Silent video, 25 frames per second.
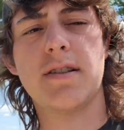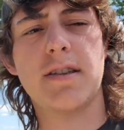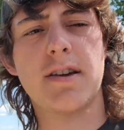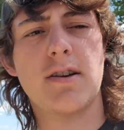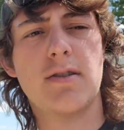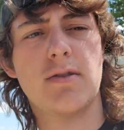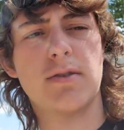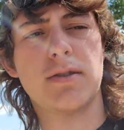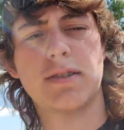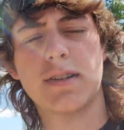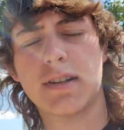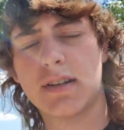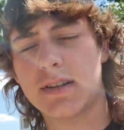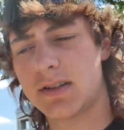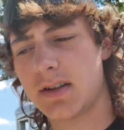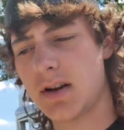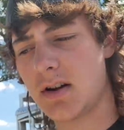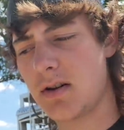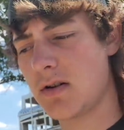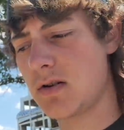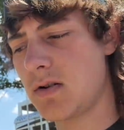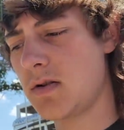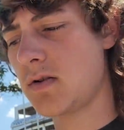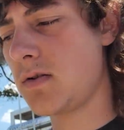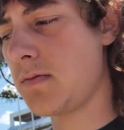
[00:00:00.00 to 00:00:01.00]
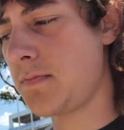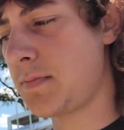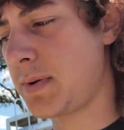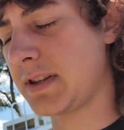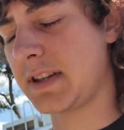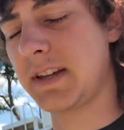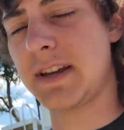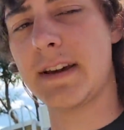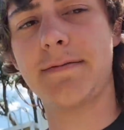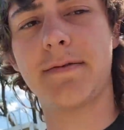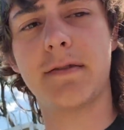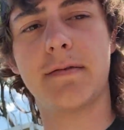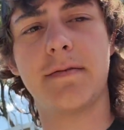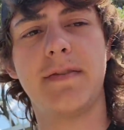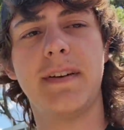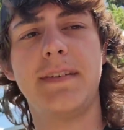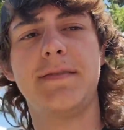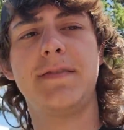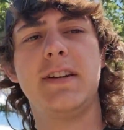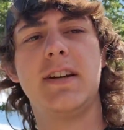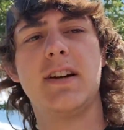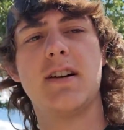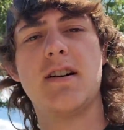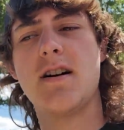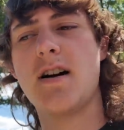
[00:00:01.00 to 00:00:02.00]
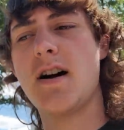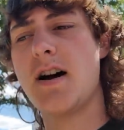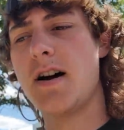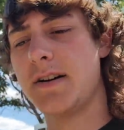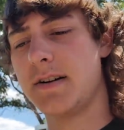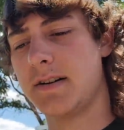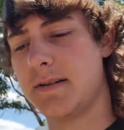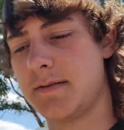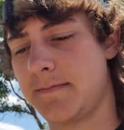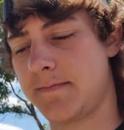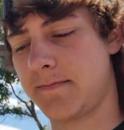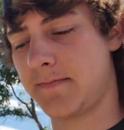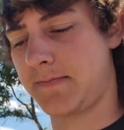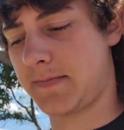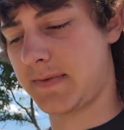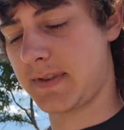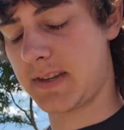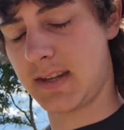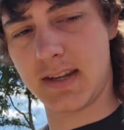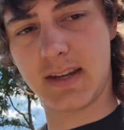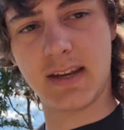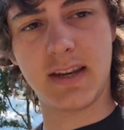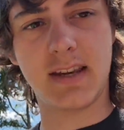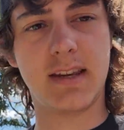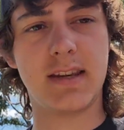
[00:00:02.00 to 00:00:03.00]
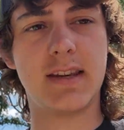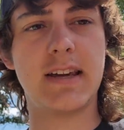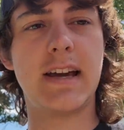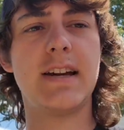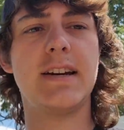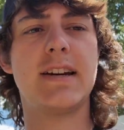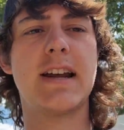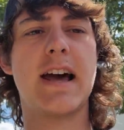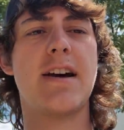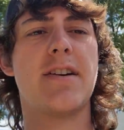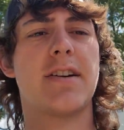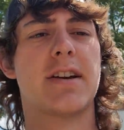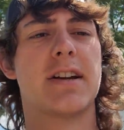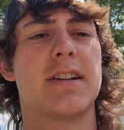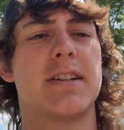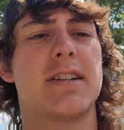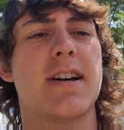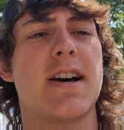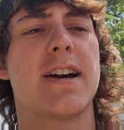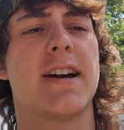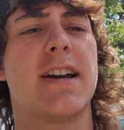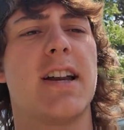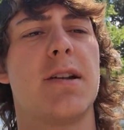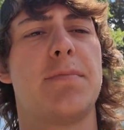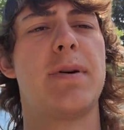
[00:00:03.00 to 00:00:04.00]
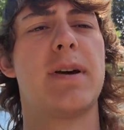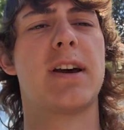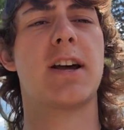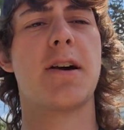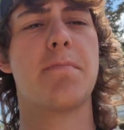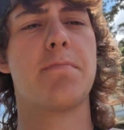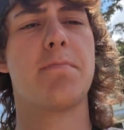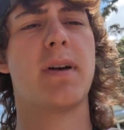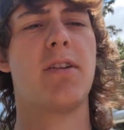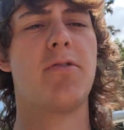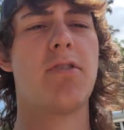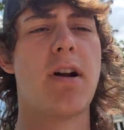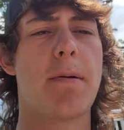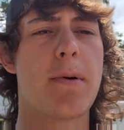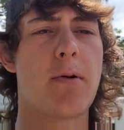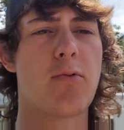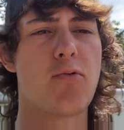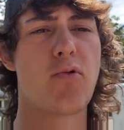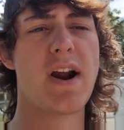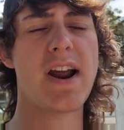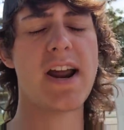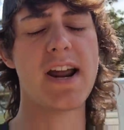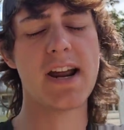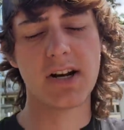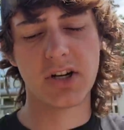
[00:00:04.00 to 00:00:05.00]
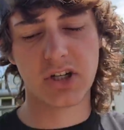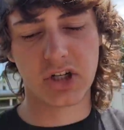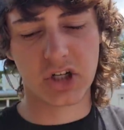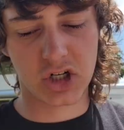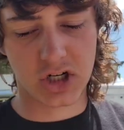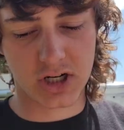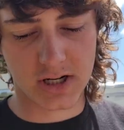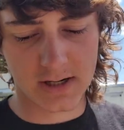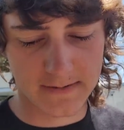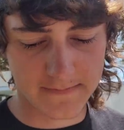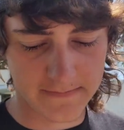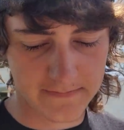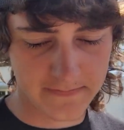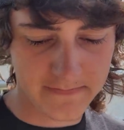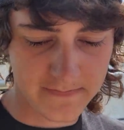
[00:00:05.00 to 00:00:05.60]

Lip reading: to the old 6.0, put the F-150 on, and yeet down to Kentucky to pick up Big Rubber Ranch.